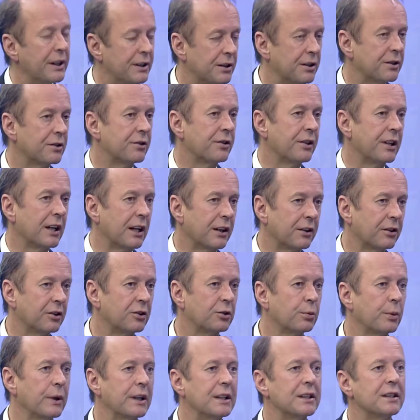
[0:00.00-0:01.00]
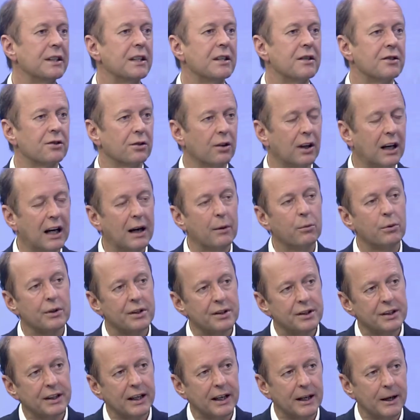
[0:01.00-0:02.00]
into the under 20s. So I would
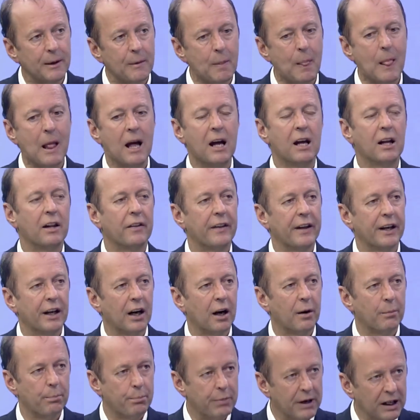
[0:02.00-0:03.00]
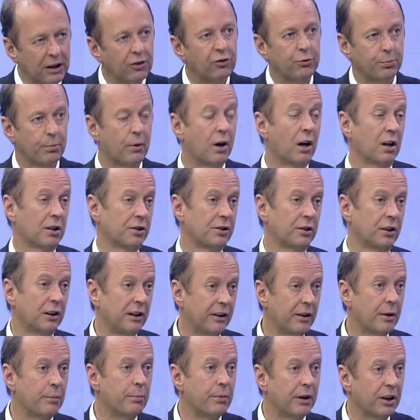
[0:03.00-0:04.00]
say that our benchmark,
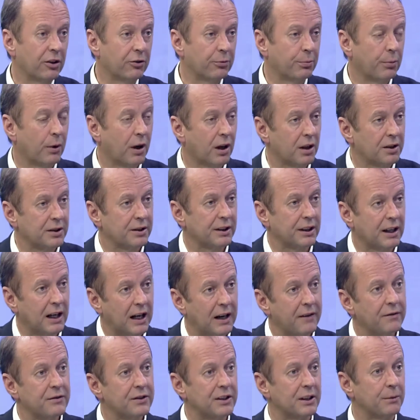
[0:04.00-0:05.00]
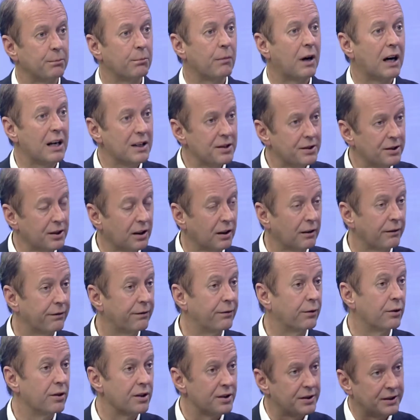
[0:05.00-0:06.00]
certainly the benchmarks that I've set myself
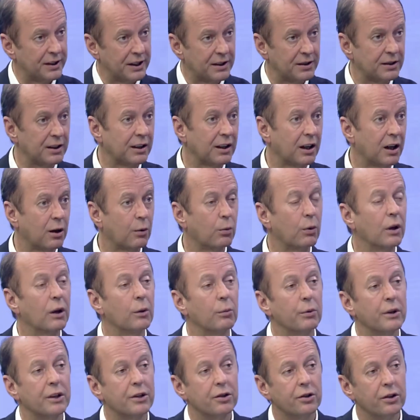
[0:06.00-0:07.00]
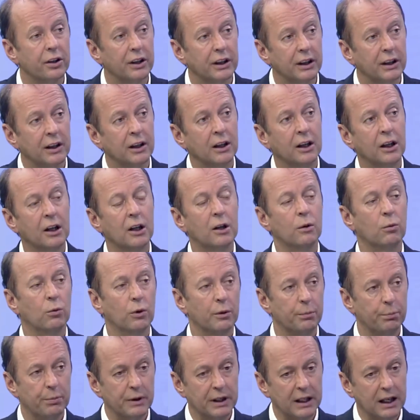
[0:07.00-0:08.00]
for assessing how well we're doing,
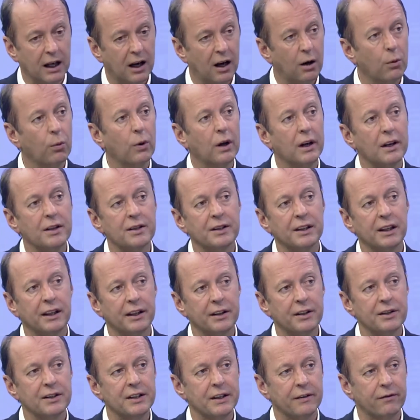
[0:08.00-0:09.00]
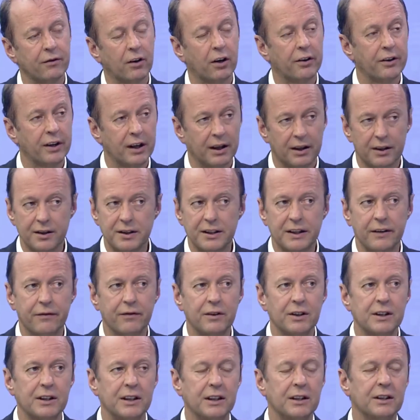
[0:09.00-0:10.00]
would be how well is the under
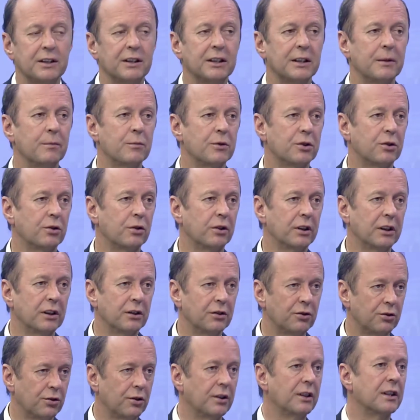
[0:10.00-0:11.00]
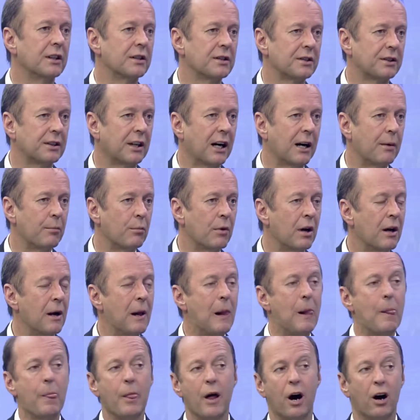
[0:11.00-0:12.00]
17 teams doing in 2 years' time.
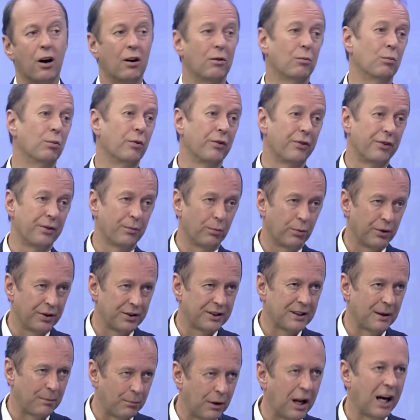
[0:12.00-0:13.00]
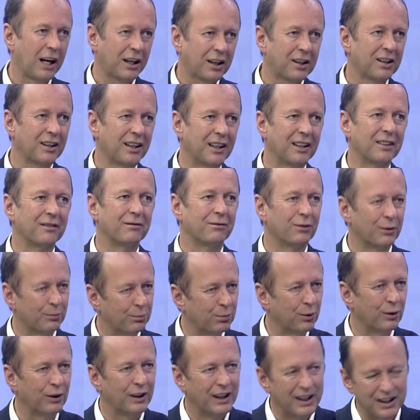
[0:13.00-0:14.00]
Now, with some luck, and
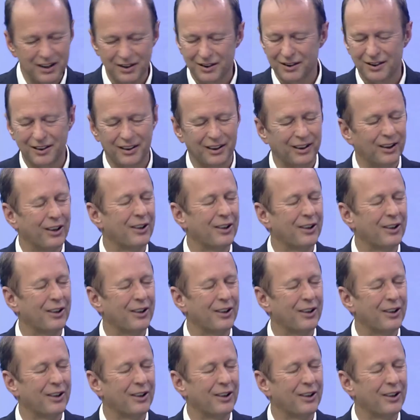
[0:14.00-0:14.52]
football has a lot